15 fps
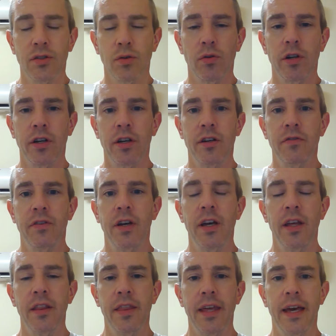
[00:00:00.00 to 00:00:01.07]
sort of,
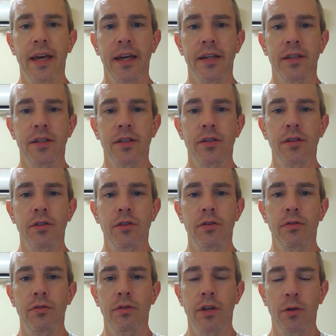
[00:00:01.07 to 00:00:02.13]
that
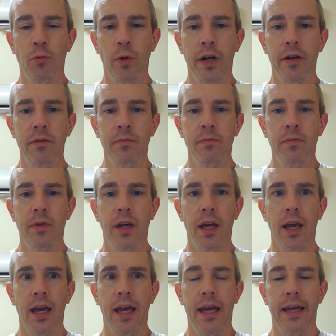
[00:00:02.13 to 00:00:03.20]
you can wear,
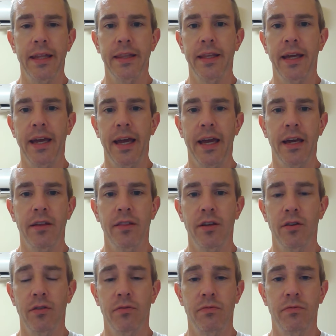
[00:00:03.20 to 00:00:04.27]
and
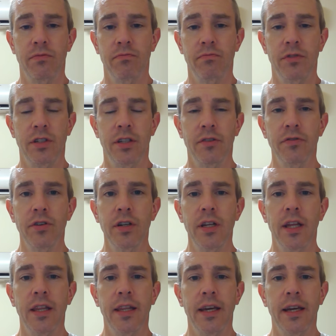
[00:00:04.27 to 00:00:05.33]
they're different,
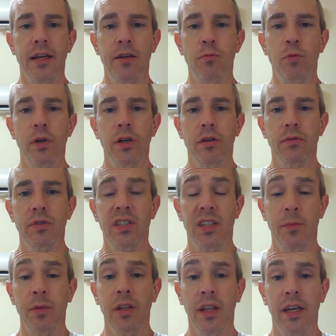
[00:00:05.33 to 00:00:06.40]
and they will
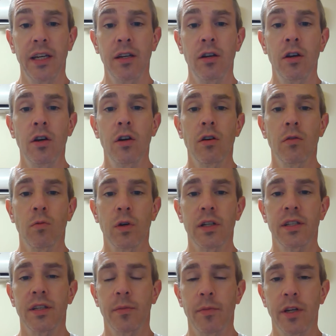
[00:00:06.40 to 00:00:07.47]
simulate what
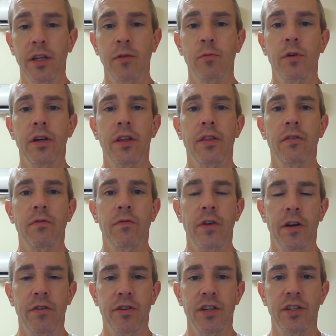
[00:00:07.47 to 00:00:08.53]
somebody with
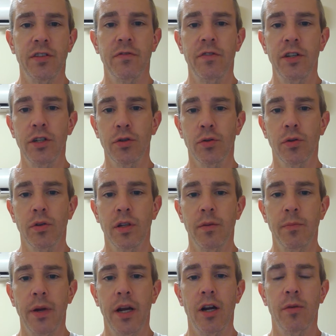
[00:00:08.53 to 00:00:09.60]
various visual
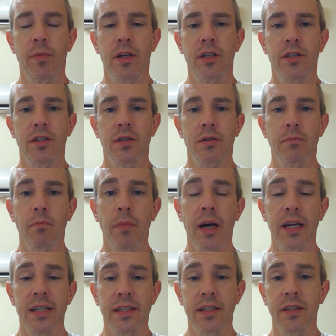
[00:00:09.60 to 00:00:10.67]
impairments
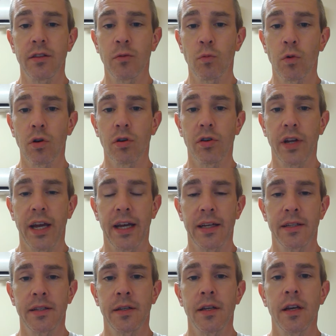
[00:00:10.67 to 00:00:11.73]
might see the world
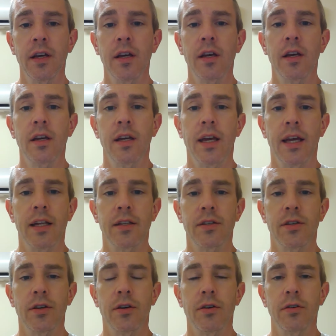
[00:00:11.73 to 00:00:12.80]
as. And
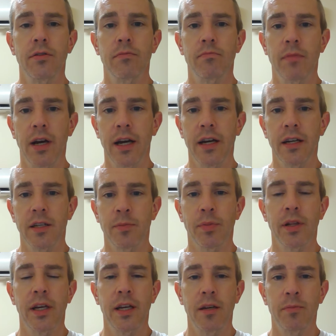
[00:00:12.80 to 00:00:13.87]
so I got to
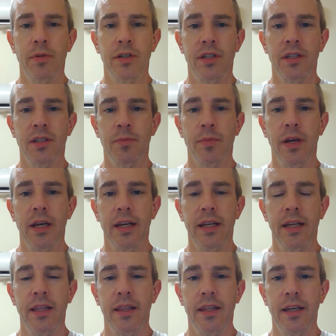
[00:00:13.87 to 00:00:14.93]
play and participate
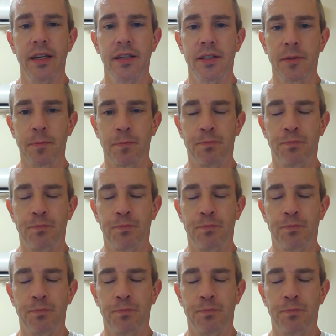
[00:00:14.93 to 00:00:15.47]
in this.